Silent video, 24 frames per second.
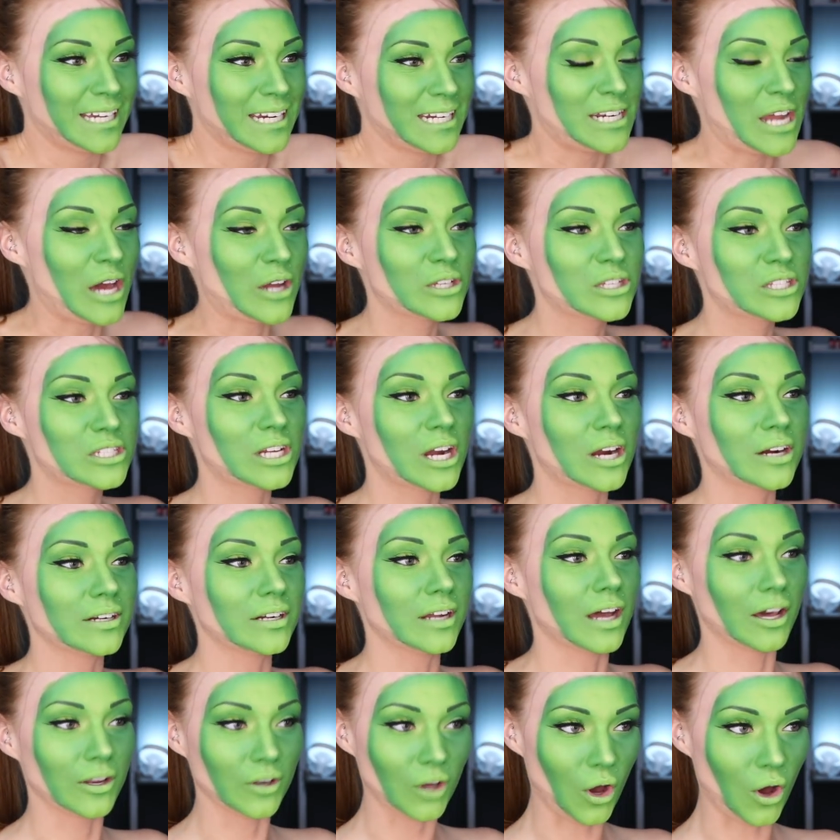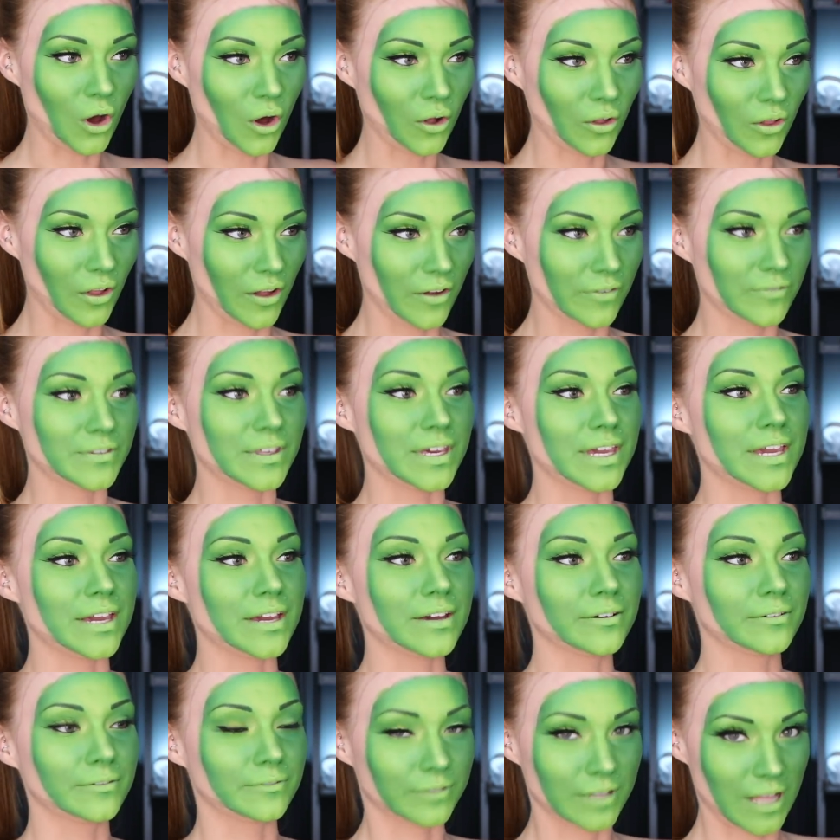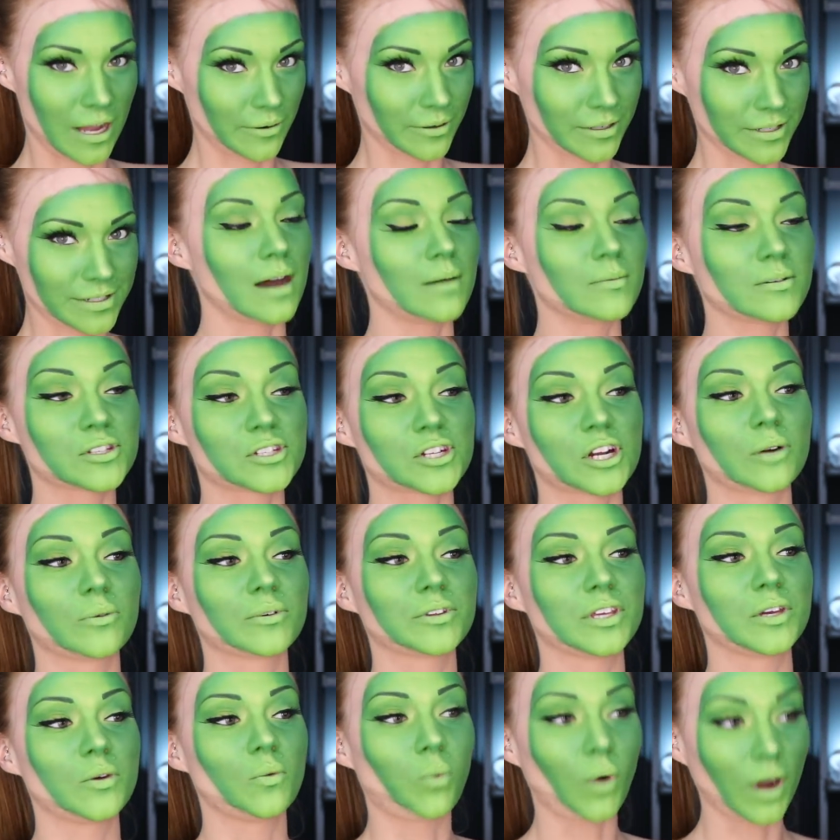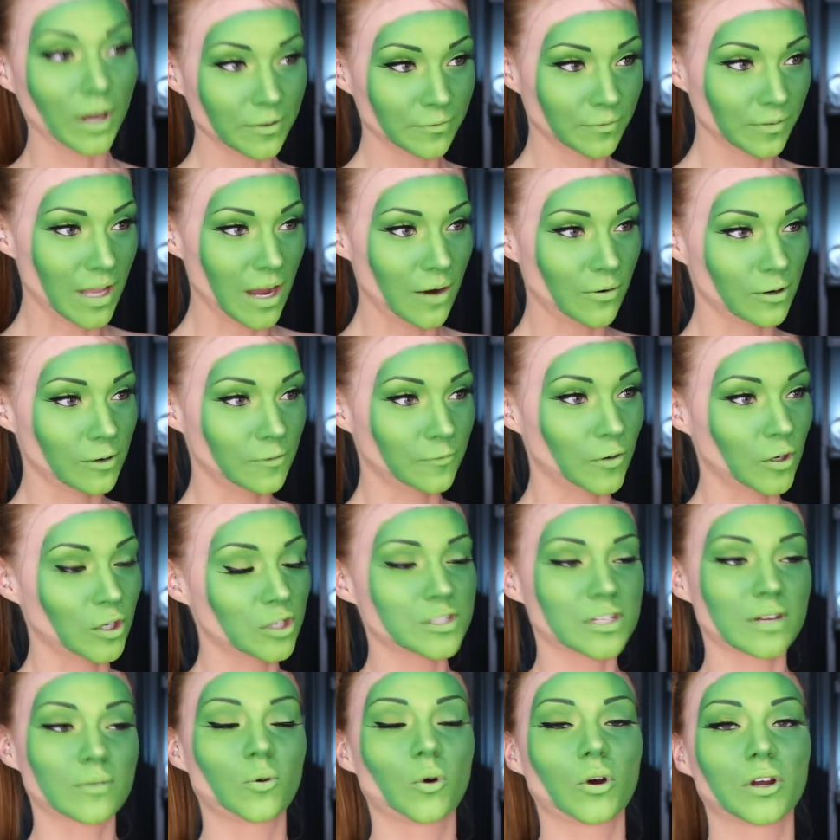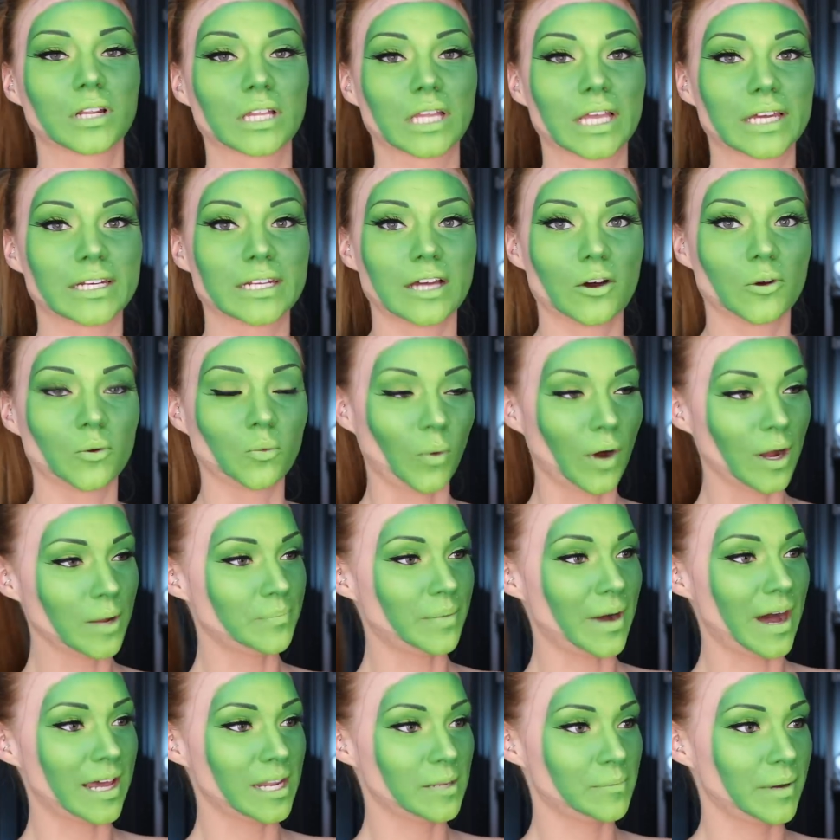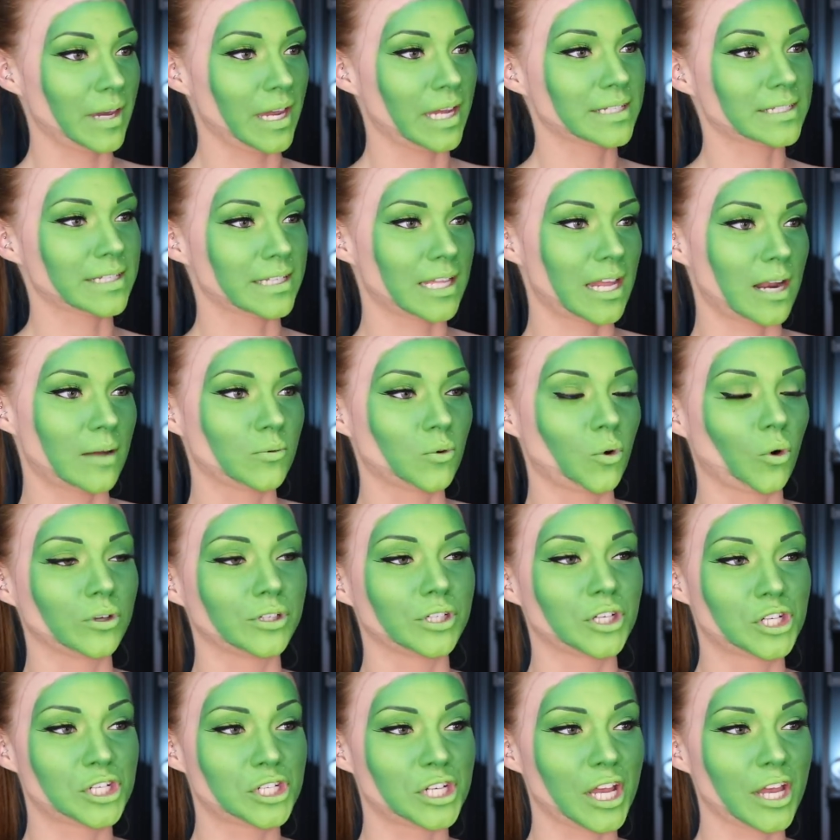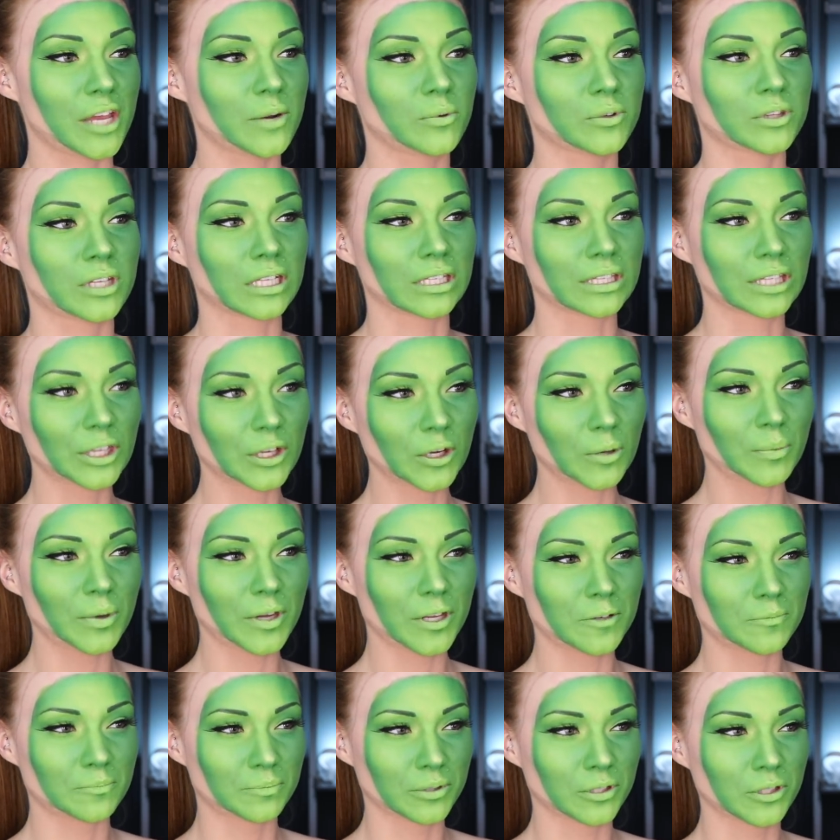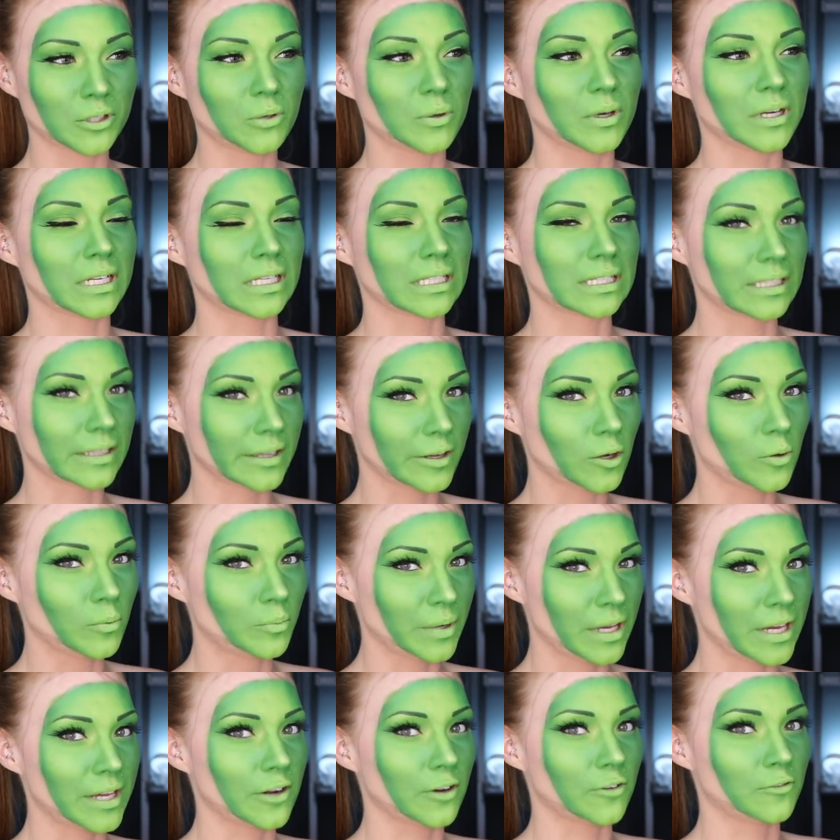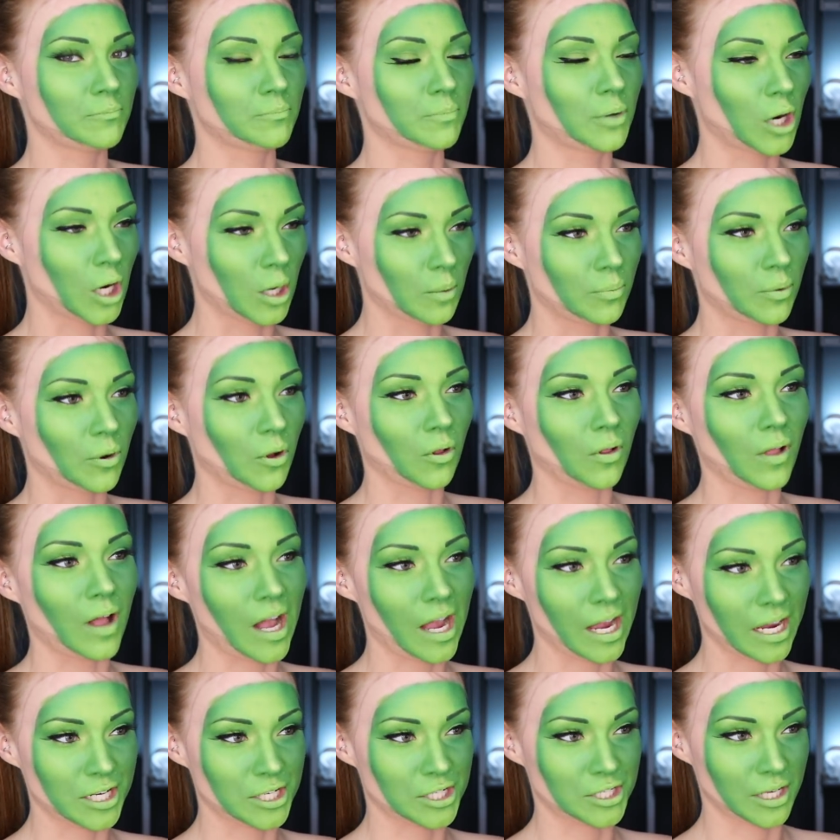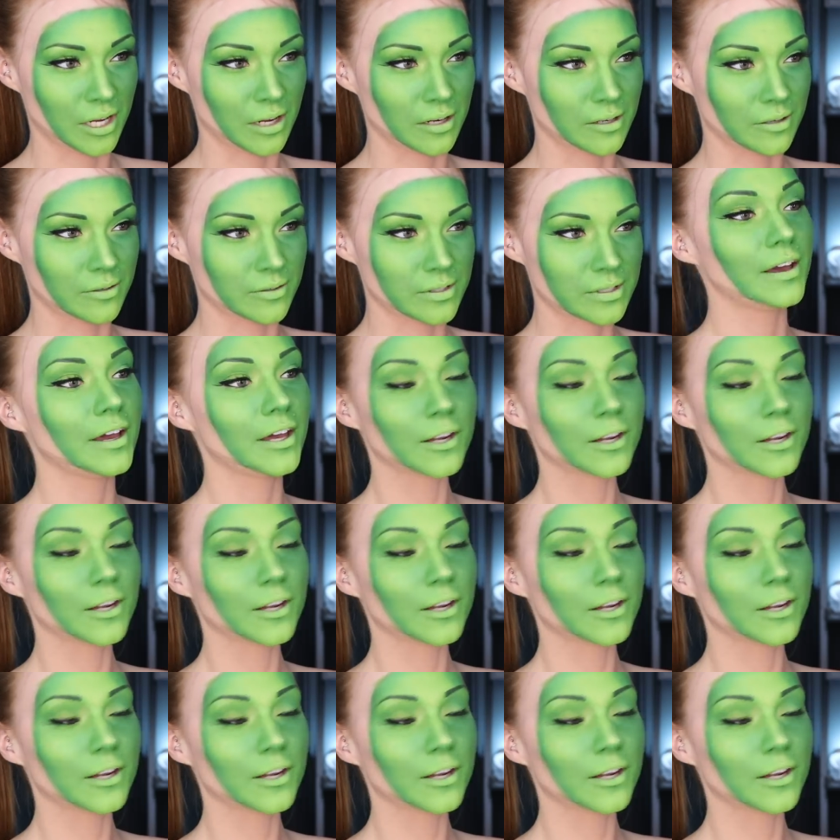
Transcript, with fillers: Now to start on all of the flowers. I'm gonna start with the white flower first. I'm going to lay down white body paint and then I'm going to shade with a little bit of blue and a little bit of purple eyeshadows.